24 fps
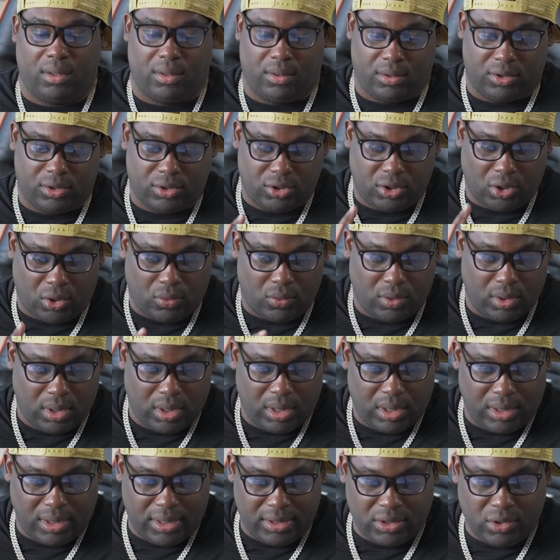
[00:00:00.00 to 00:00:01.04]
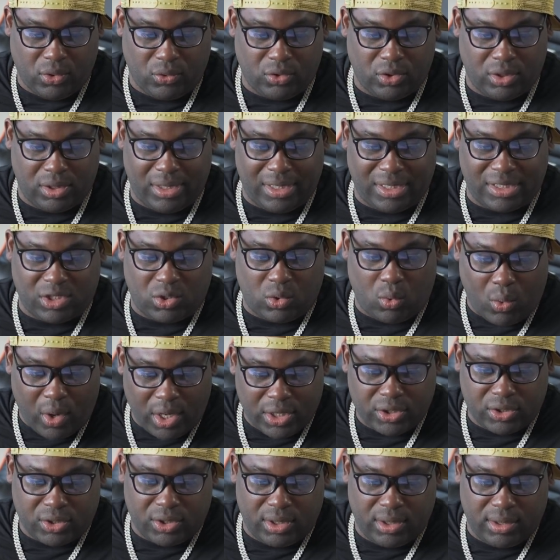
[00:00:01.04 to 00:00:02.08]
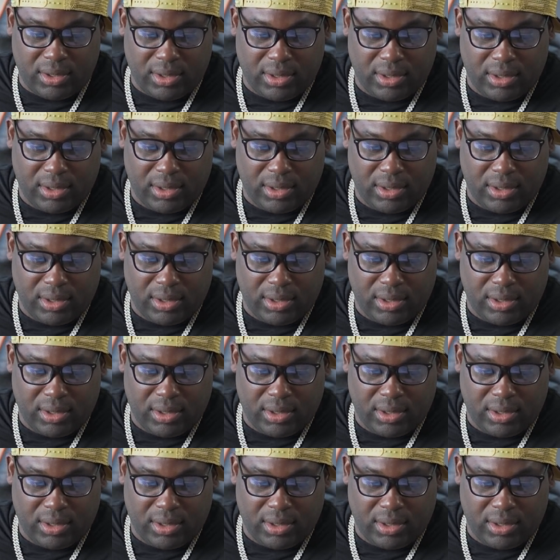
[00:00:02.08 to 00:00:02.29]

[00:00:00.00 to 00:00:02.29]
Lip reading: So, let's go to the next question.